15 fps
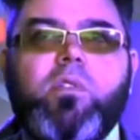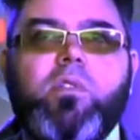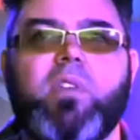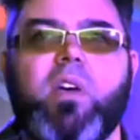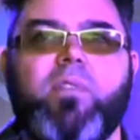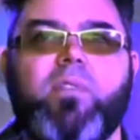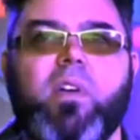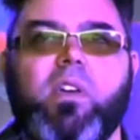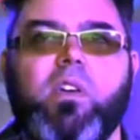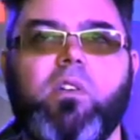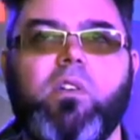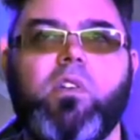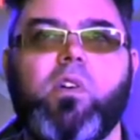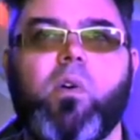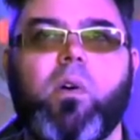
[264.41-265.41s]
the FAQ,
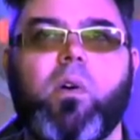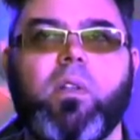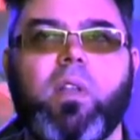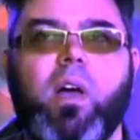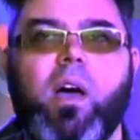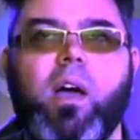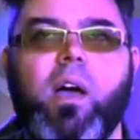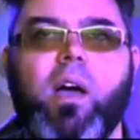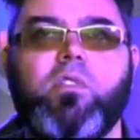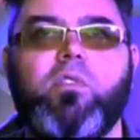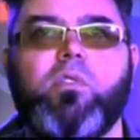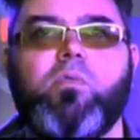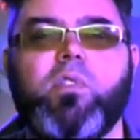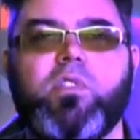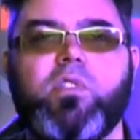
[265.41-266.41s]
you go online, you do
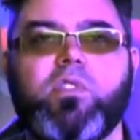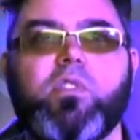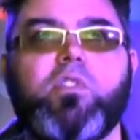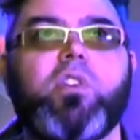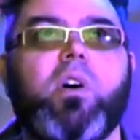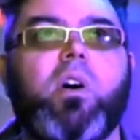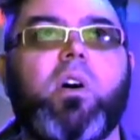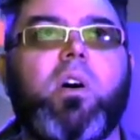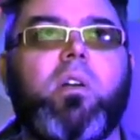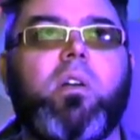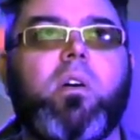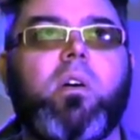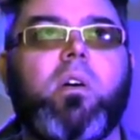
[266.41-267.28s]
research on